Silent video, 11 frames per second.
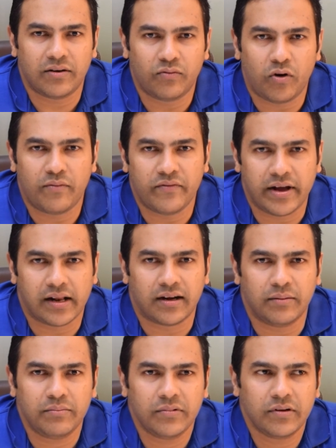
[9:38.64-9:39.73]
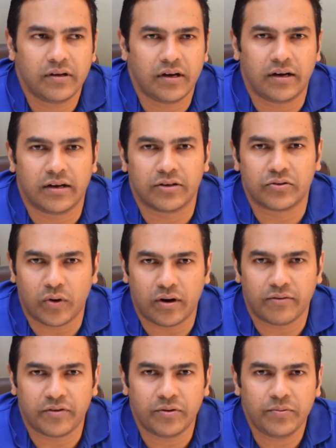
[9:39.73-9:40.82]
warm welcome to all
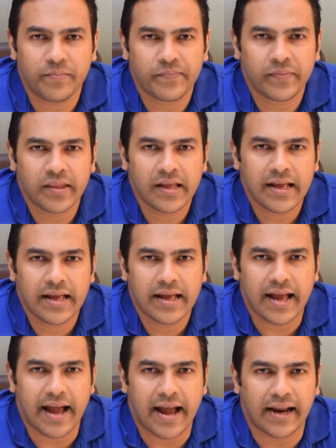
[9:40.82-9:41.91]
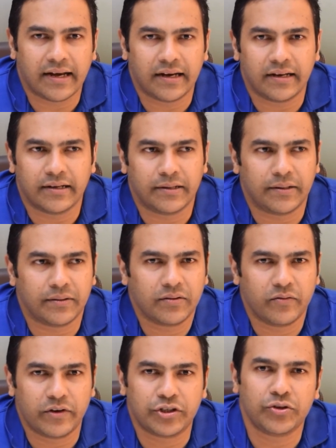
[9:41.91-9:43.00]
of you, and
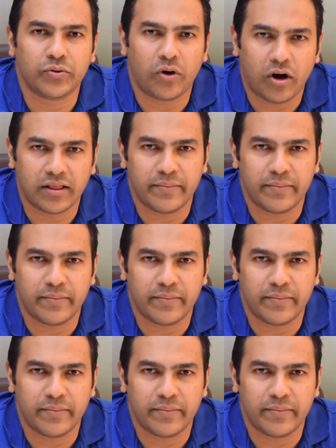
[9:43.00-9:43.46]
wish you all the